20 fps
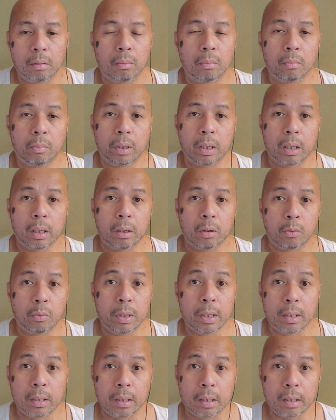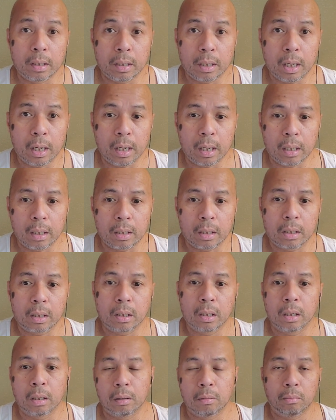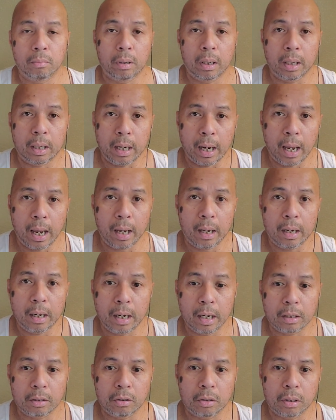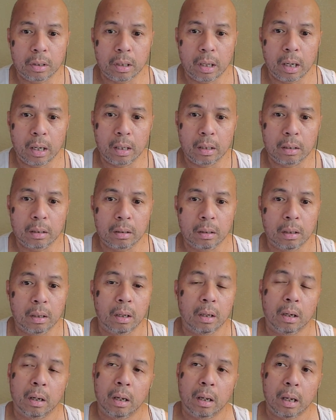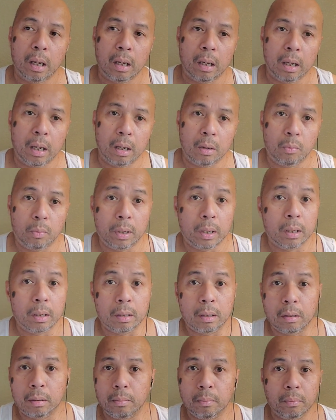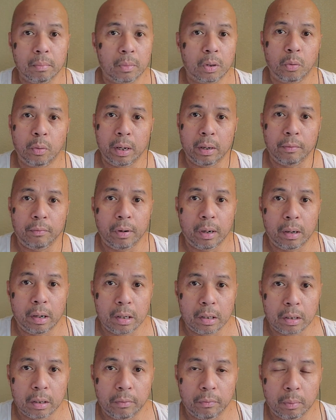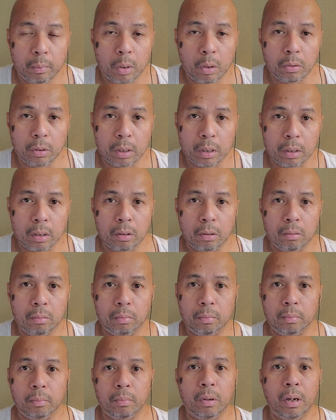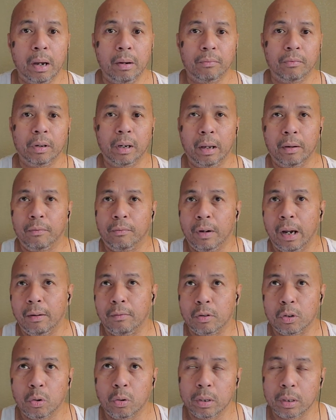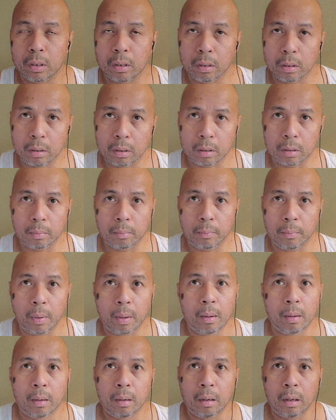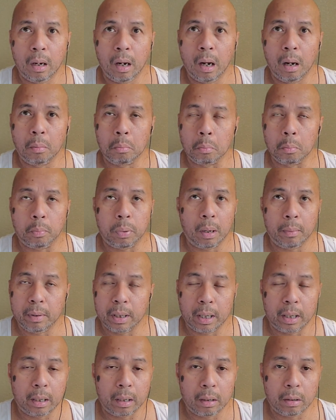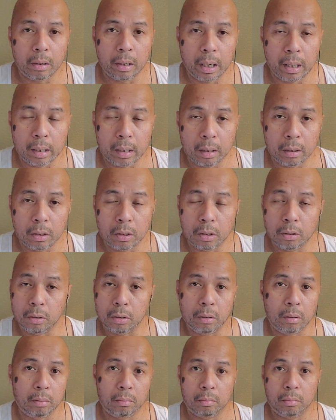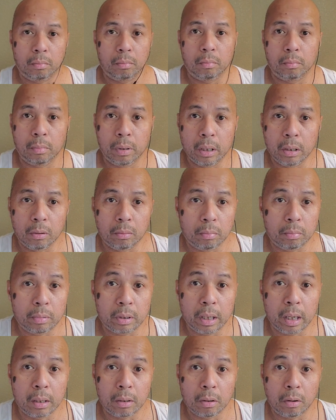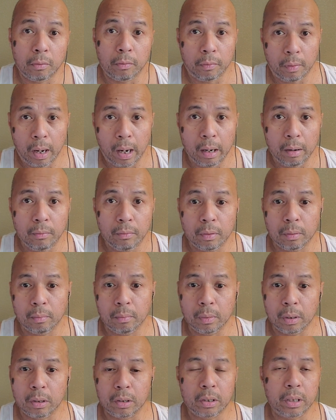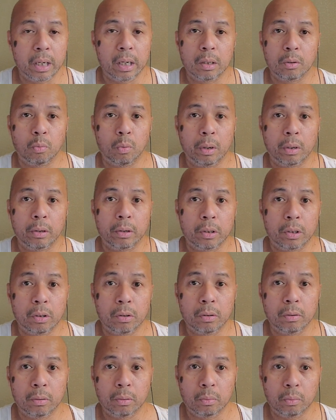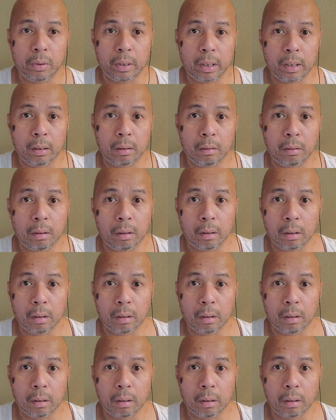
We can increase the sets. We can add an exercise, and we could create a variation of the motion. So you have like 5 choices. Probably not a good idea to change all 5. You could change 1 or 2 within